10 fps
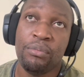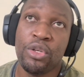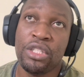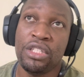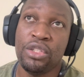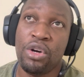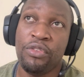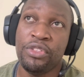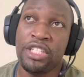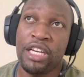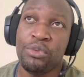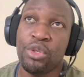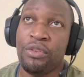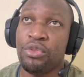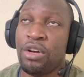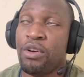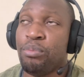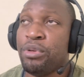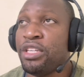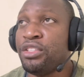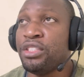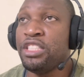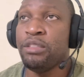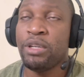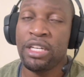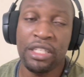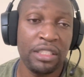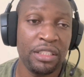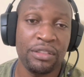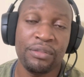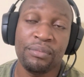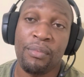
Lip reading: But, you know, oftentimes you have to have a player in your team like that, you know.